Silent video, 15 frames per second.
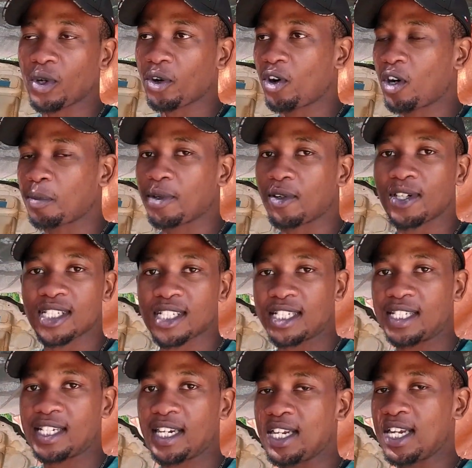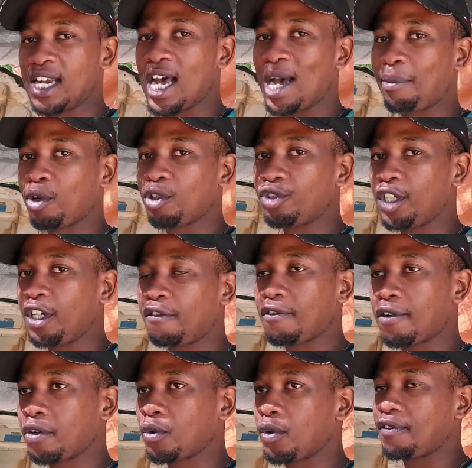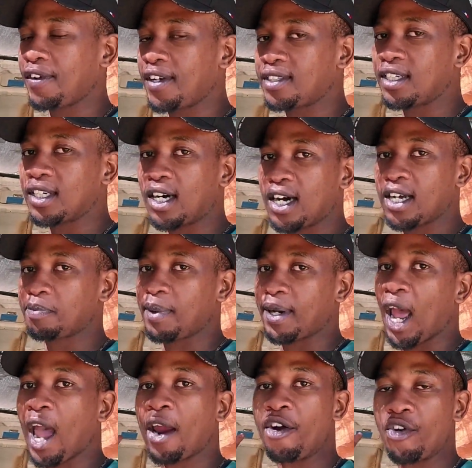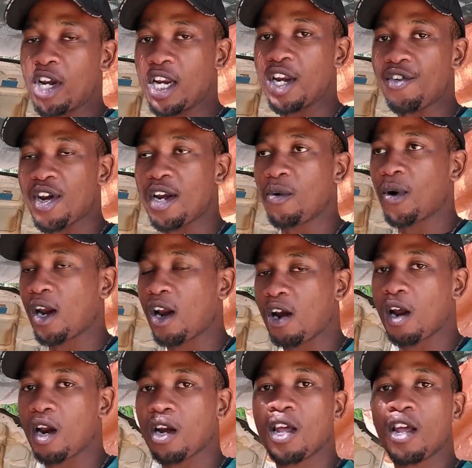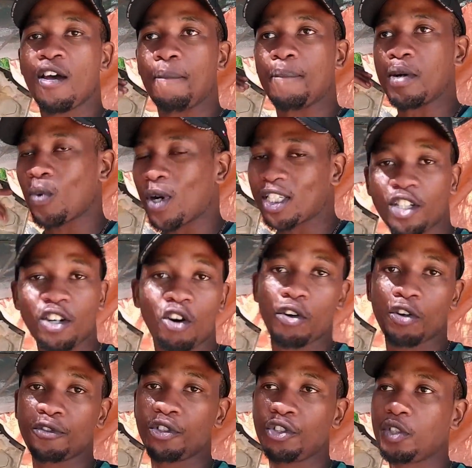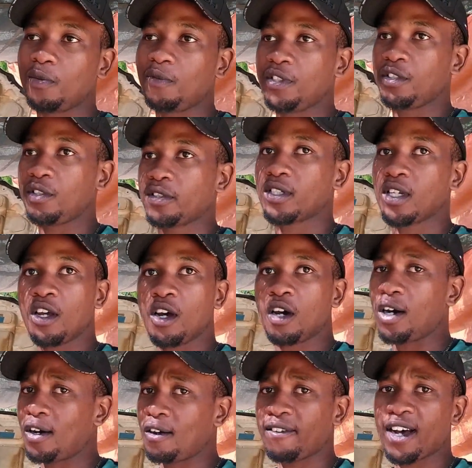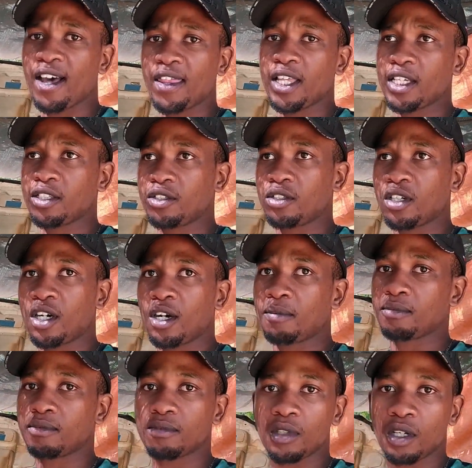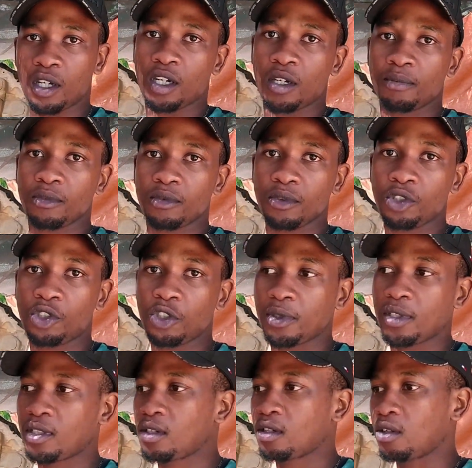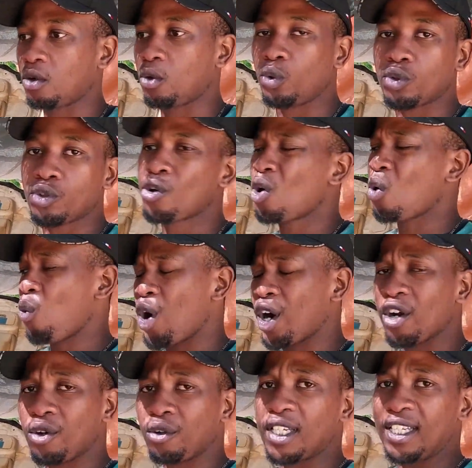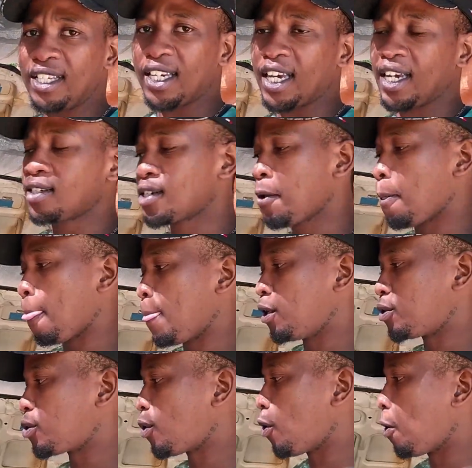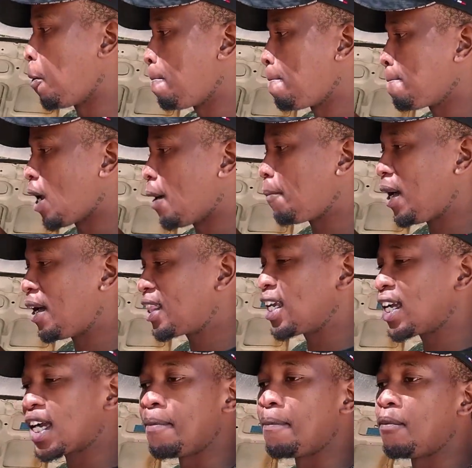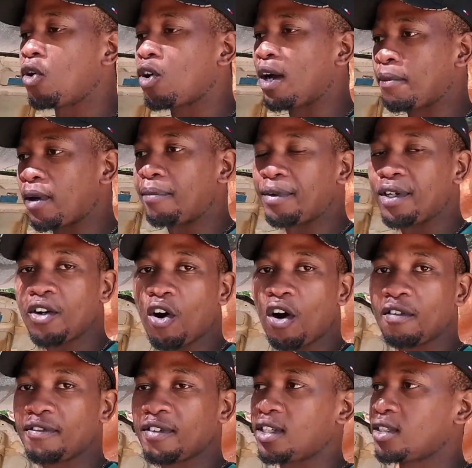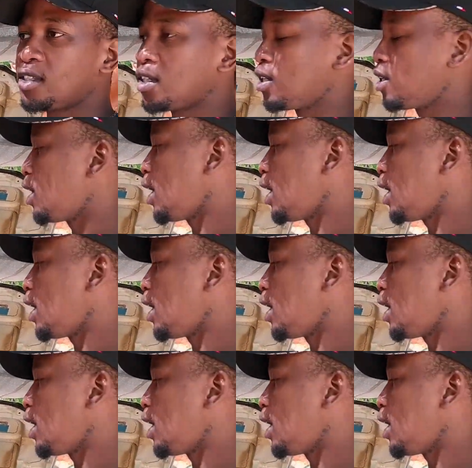doing wrong, because as I said, I'm not really fond with fixing cars, but I really want to learn. Been watching a lot of YouTube videos of other YouTubers who's working on EKs. So I think I'm really confident